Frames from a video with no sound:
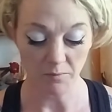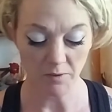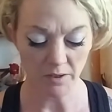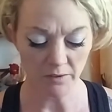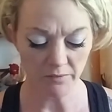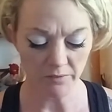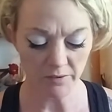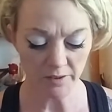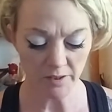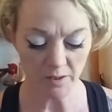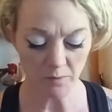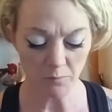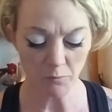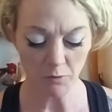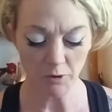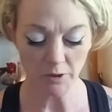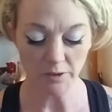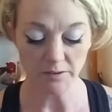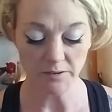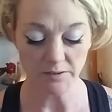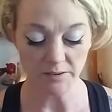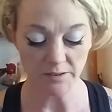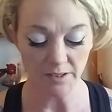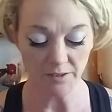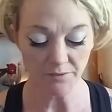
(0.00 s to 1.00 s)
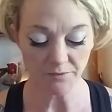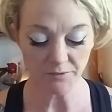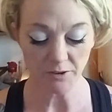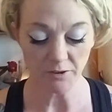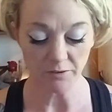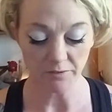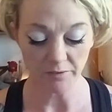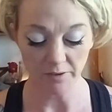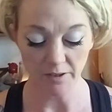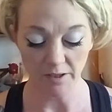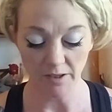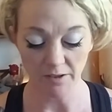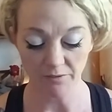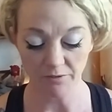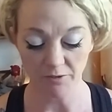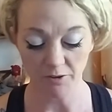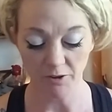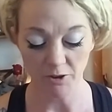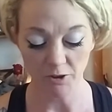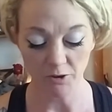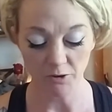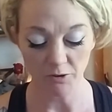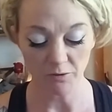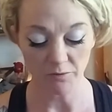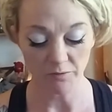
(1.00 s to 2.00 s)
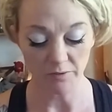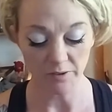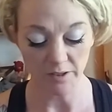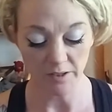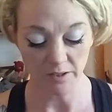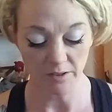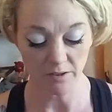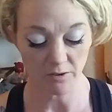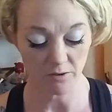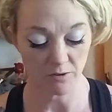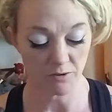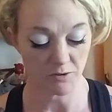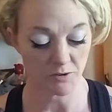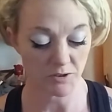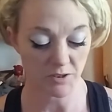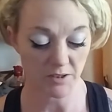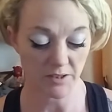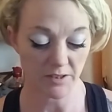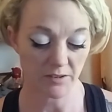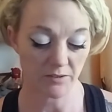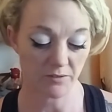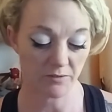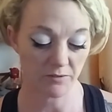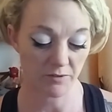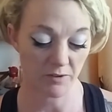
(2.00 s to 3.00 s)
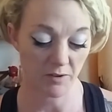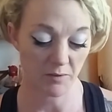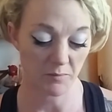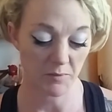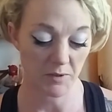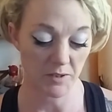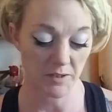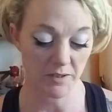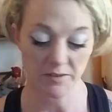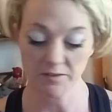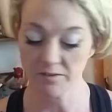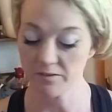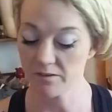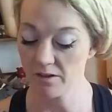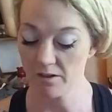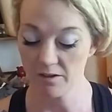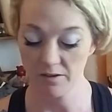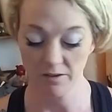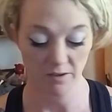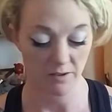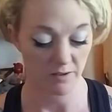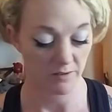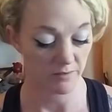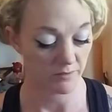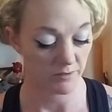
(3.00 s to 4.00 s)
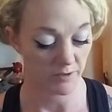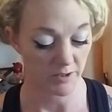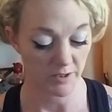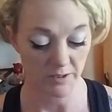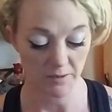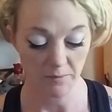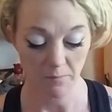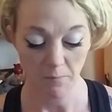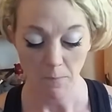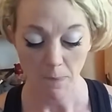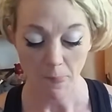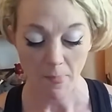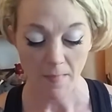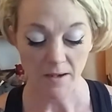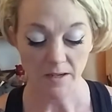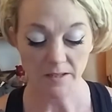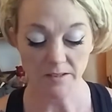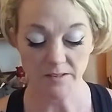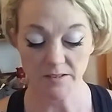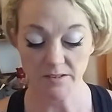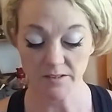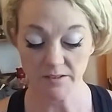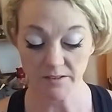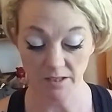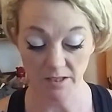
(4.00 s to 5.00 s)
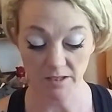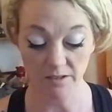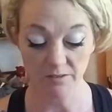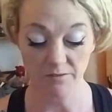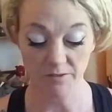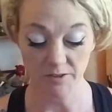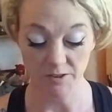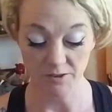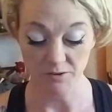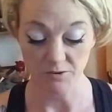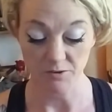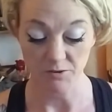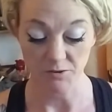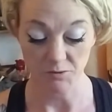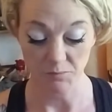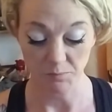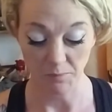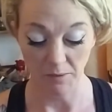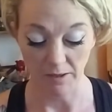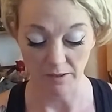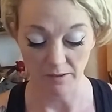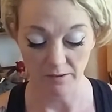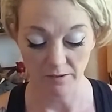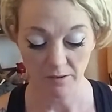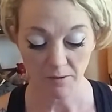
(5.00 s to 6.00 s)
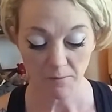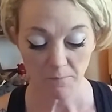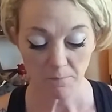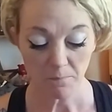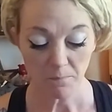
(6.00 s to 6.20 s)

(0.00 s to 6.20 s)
giving them what is left over after you have eaten or drinking from it is not an offering. It's a sign of disrespect.